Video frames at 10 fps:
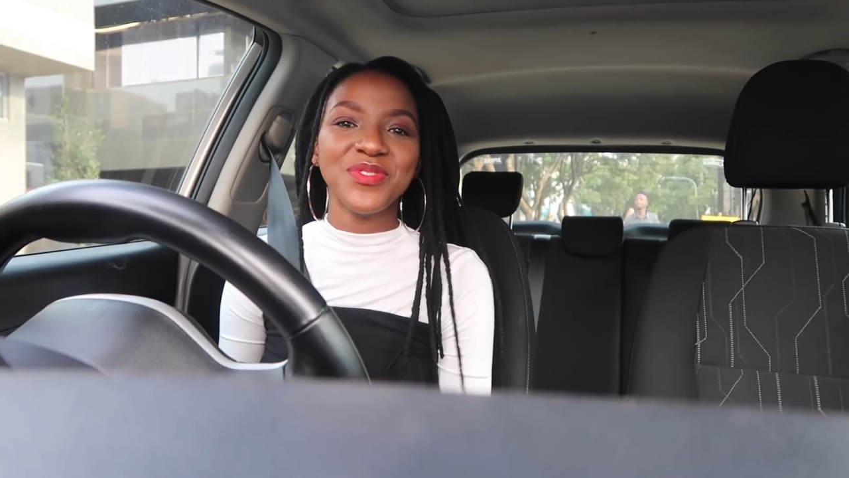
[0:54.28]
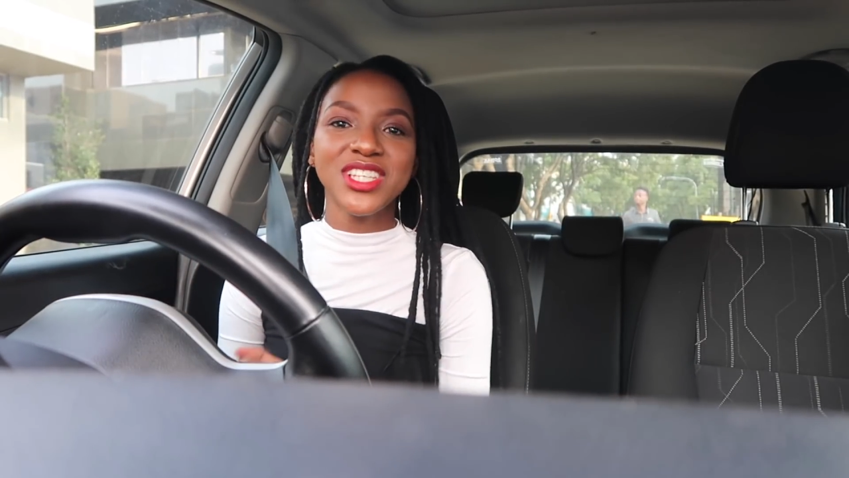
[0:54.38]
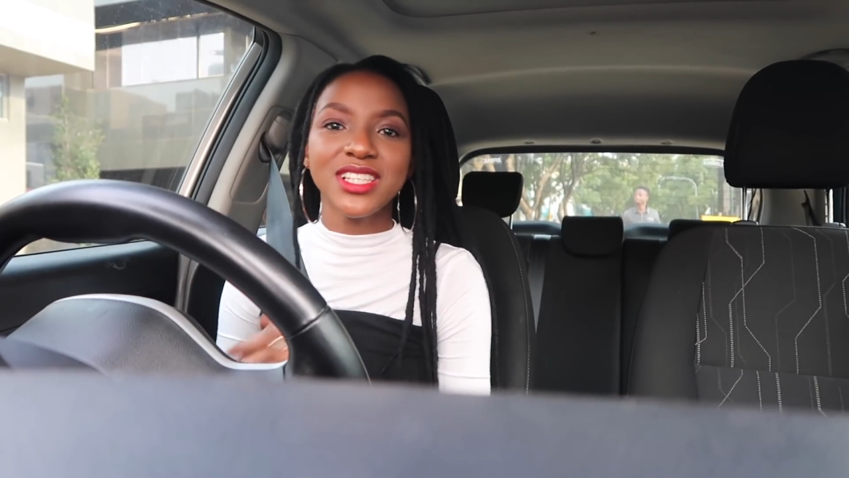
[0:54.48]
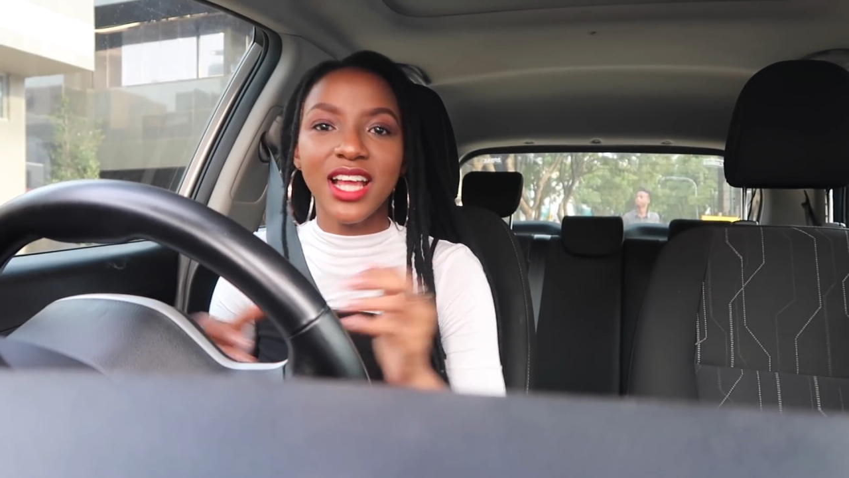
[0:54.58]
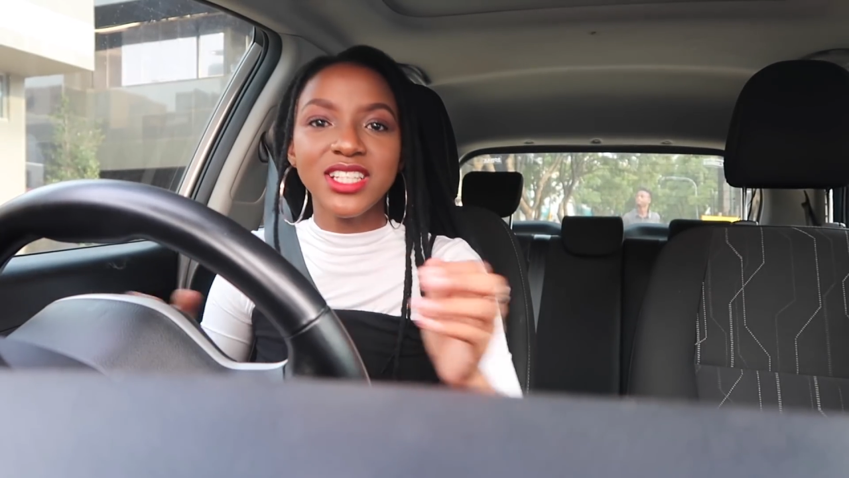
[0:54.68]

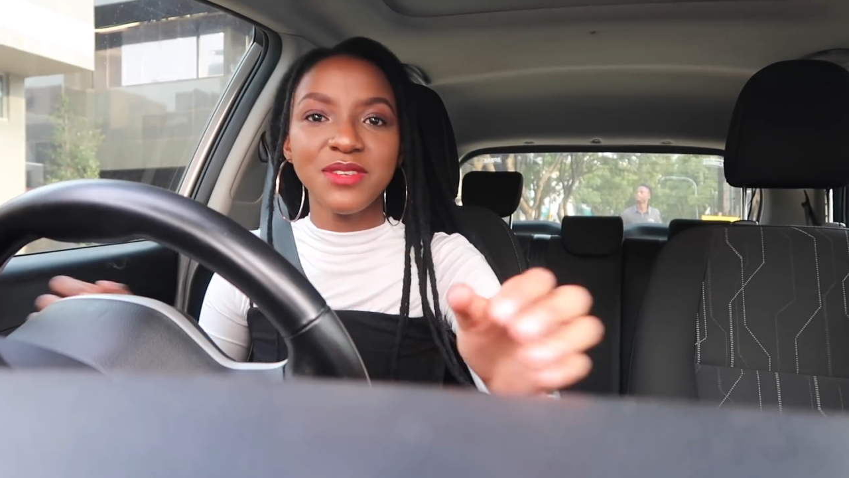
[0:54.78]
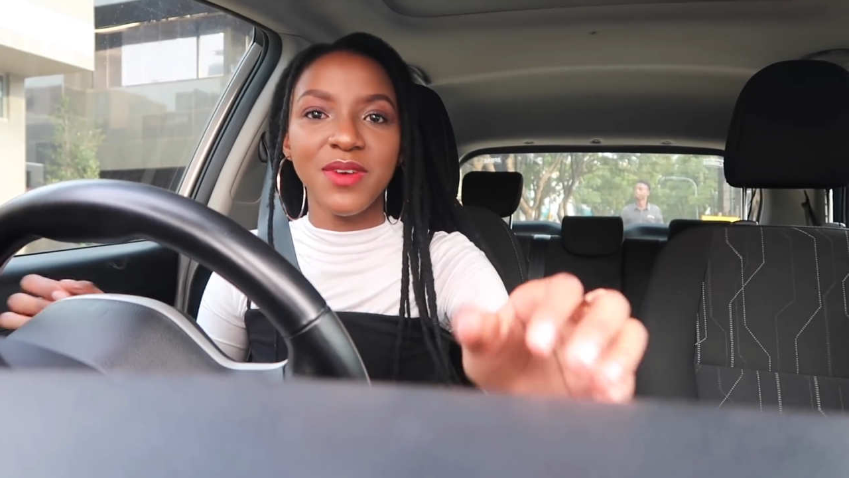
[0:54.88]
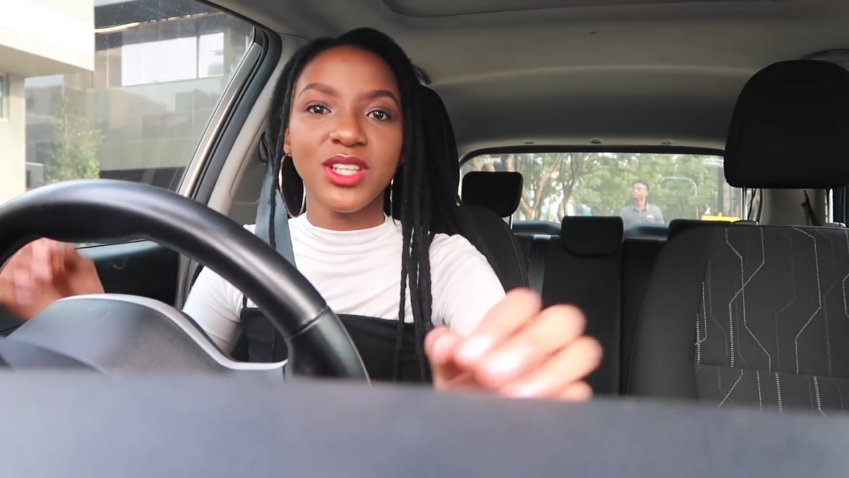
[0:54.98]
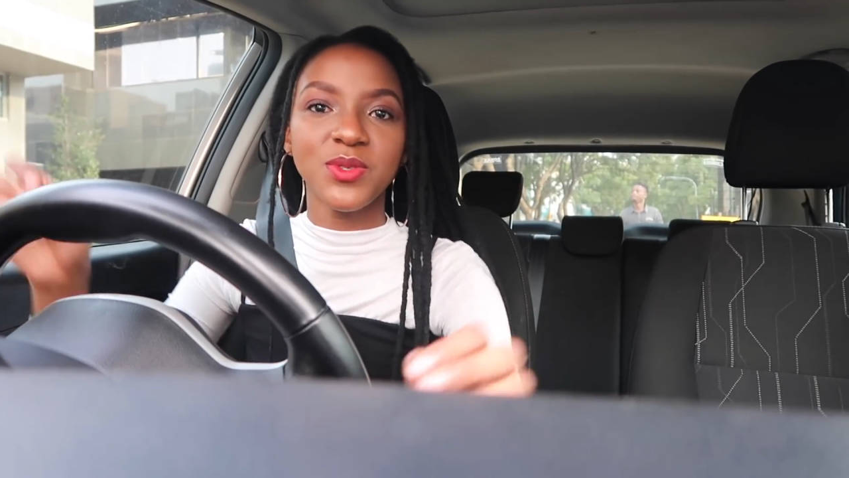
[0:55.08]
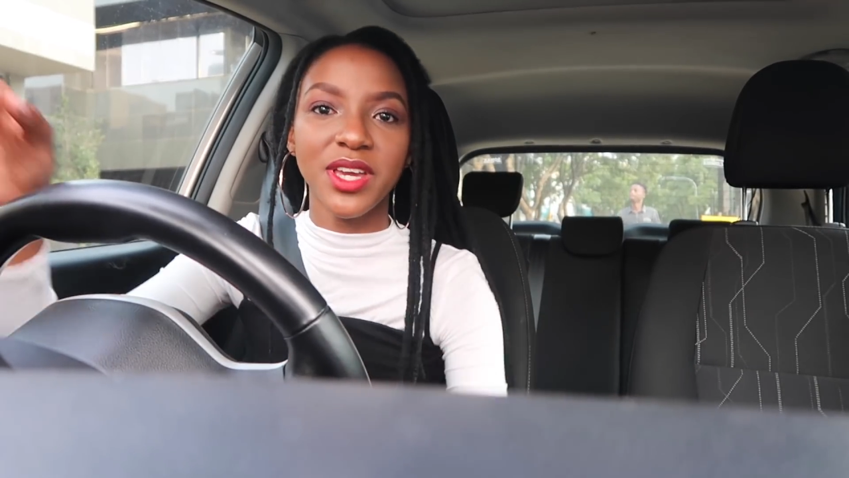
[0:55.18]
She's actually
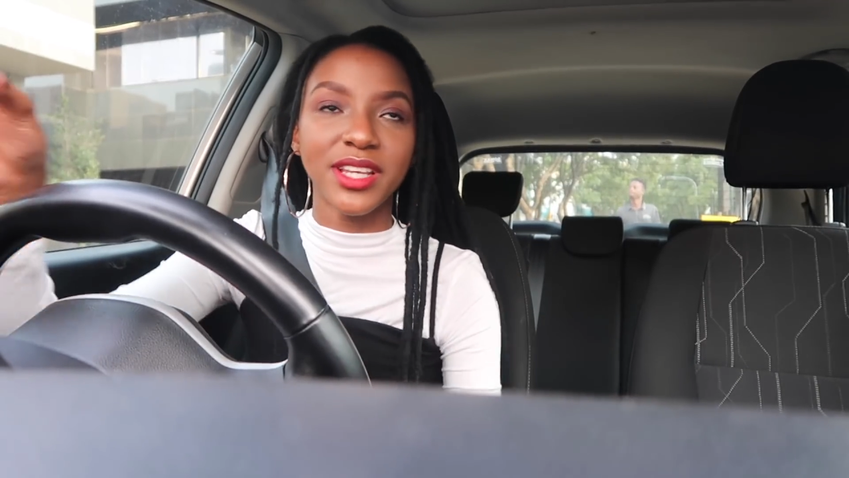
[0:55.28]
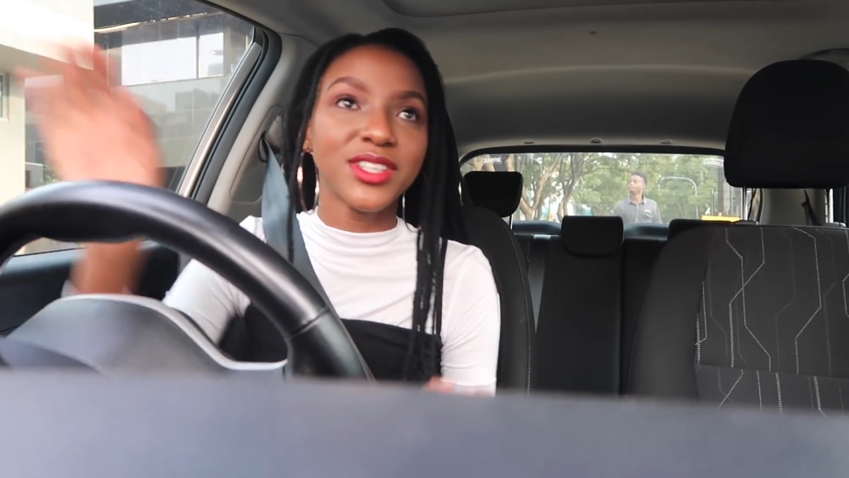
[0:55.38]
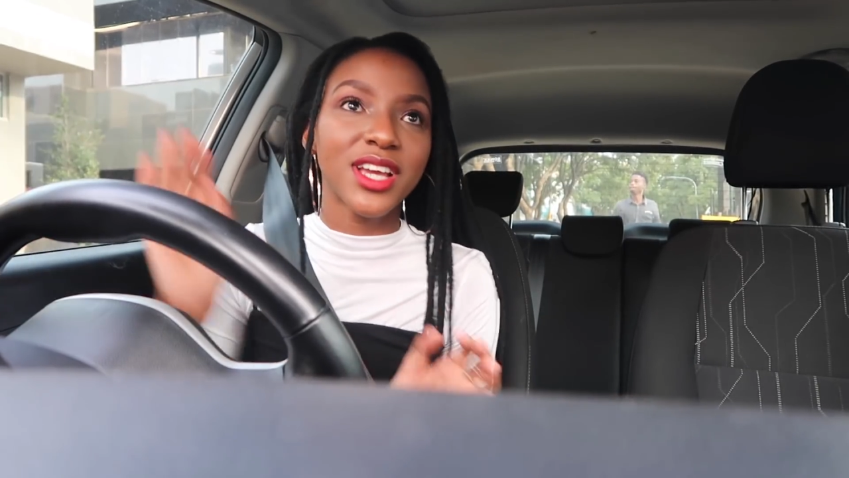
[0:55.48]
my twin.